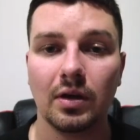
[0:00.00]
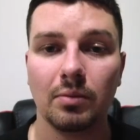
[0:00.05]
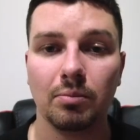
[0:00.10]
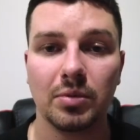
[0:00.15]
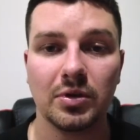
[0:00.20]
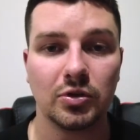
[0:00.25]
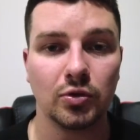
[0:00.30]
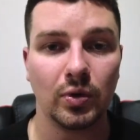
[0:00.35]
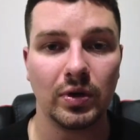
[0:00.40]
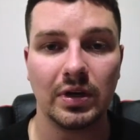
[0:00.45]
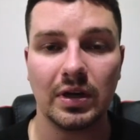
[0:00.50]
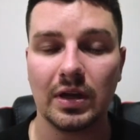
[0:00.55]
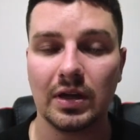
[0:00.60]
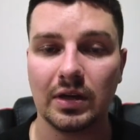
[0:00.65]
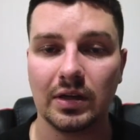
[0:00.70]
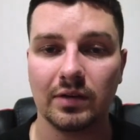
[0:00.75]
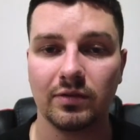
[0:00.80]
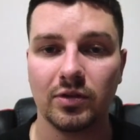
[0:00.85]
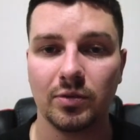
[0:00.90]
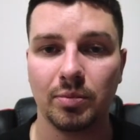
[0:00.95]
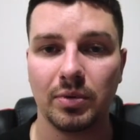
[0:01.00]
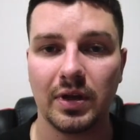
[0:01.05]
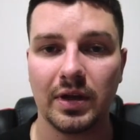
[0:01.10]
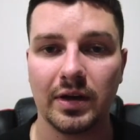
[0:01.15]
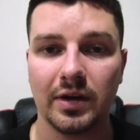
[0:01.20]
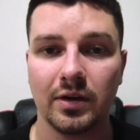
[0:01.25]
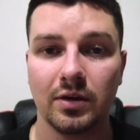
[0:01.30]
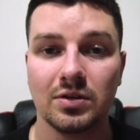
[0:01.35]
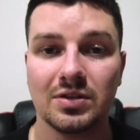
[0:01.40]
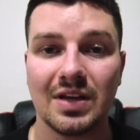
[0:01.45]
between any of the
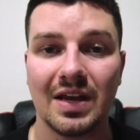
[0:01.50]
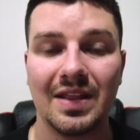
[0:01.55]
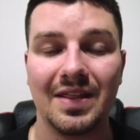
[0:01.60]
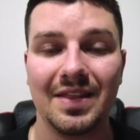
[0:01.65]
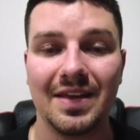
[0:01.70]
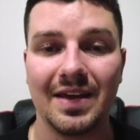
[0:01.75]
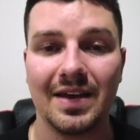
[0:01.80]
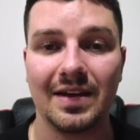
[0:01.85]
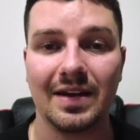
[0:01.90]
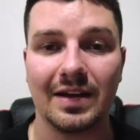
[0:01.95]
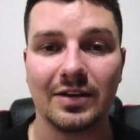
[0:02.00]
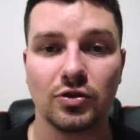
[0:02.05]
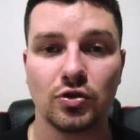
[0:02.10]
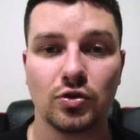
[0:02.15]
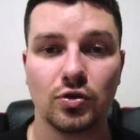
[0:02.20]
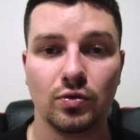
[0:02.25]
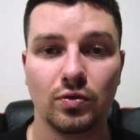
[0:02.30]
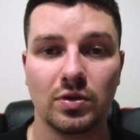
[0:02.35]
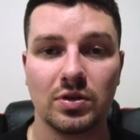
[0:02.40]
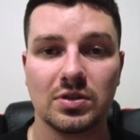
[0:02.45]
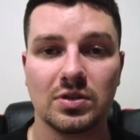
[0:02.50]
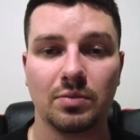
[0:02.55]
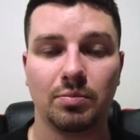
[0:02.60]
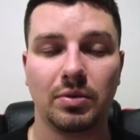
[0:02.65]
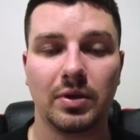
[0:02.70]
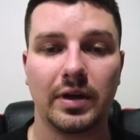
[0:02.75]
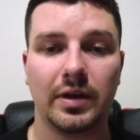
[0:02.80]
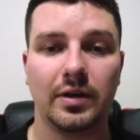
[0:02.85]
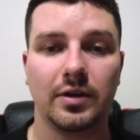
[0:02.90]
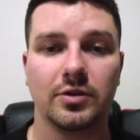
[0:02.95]
players, and then as soon as the
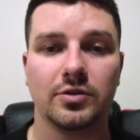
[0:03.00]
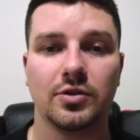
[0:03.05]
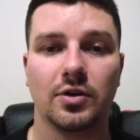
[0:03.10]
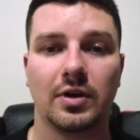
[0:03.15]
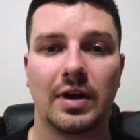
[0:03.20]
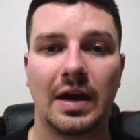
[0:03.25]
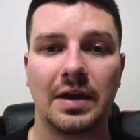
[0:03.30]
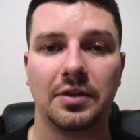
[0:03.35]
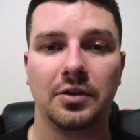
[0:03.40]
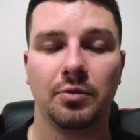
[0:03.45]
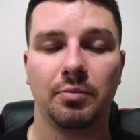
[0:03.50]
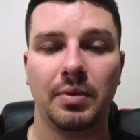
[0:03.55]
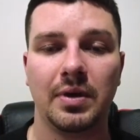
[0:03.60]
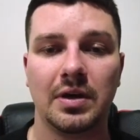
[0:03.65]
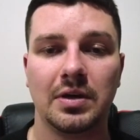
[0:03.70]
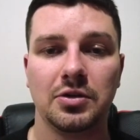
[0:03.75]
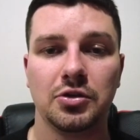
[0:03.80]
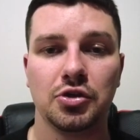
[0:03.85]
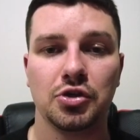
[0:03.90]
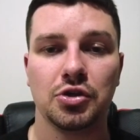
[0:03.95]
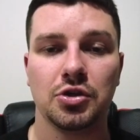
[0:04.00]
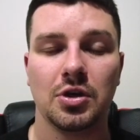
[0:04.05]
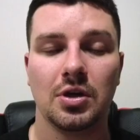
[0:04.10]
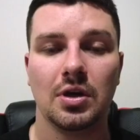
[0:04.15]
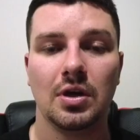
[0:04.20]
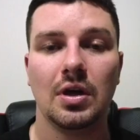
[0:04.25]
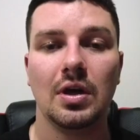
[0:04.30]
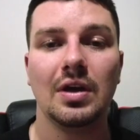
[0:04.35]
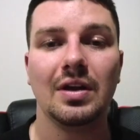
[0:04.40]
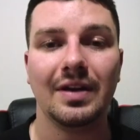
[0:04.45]
players are at their bench,
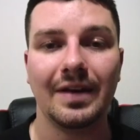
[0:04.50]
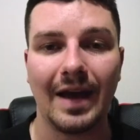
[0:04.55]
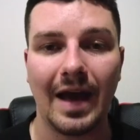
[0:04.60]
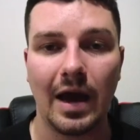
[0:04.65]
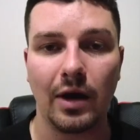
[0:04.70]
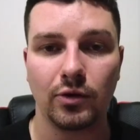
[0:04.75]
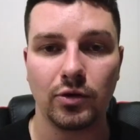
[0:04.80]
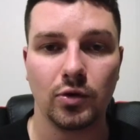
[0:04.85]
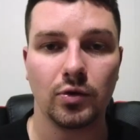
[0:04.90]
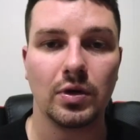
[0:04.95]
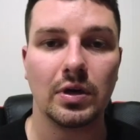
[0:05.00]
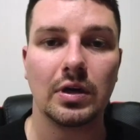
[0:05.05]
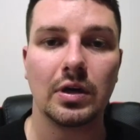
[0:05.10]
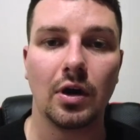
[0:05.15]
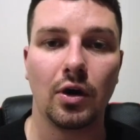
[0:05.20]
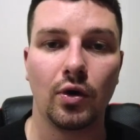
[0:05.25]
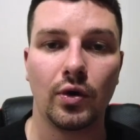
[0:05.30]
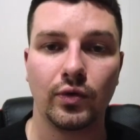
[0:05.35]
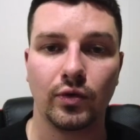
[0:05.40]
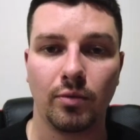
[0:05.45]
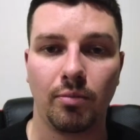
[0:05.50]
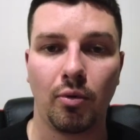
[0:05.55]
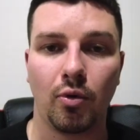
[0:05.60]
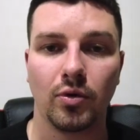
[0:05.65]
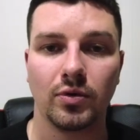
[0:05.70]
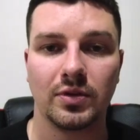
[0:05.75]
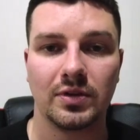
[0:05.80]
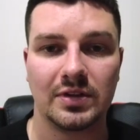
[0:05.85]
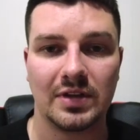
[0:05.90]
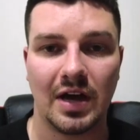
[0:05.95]
now you can go and
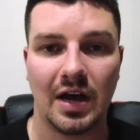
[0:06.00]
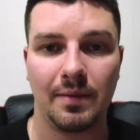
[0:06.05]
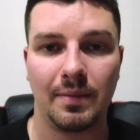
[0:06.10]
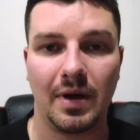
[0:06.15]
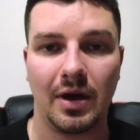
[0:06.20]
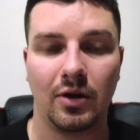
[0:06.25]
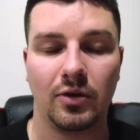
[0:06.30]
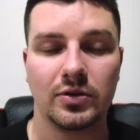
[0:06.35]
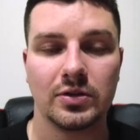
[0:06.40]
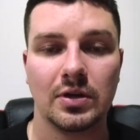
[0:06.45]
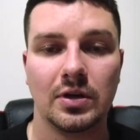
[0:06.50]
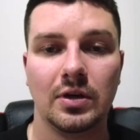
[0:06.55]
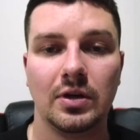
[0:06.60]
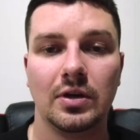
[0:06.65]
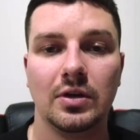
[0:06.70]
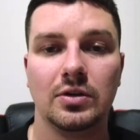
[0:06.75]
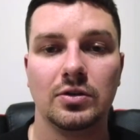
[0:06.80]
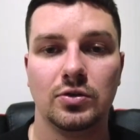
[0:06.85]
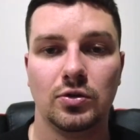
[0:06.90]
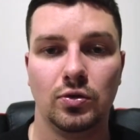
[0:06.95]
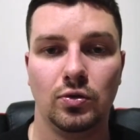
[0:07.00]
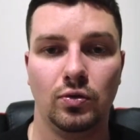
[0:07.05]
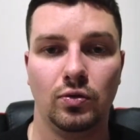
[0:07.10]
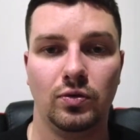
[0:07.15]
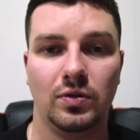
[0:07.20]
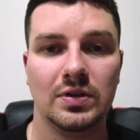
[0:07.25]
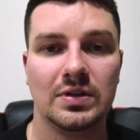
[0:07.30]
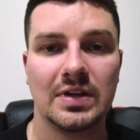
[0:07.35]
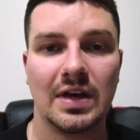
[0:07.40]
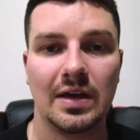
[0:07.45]
report the timeout to
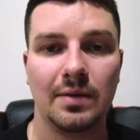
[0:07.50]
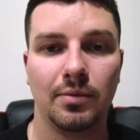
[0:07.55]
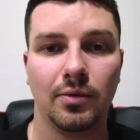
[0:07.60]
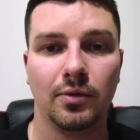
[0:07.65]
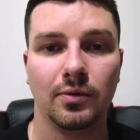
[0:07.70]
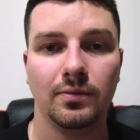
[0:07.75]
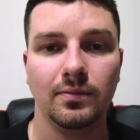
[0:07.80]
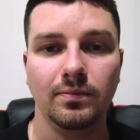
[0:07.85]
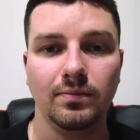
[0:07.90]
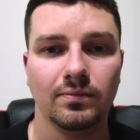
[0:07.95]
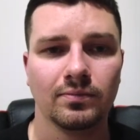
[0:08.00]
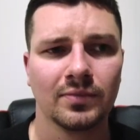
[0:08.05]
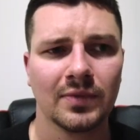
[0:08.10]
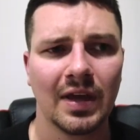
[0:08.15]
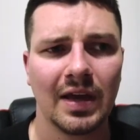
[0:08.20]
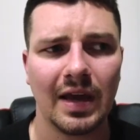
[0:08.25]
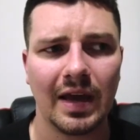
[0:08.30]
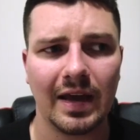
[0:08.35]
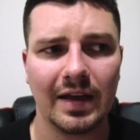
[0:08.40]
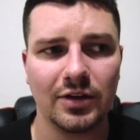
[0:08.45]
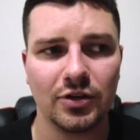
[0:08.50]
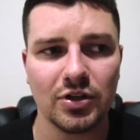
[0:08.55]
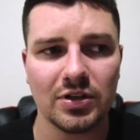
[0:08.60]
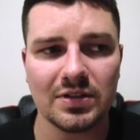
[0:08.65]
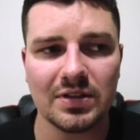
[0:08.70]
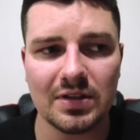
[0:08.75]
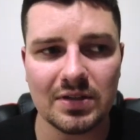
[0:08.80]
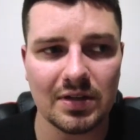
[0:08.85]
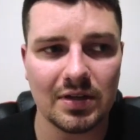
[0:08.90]
the table. And just as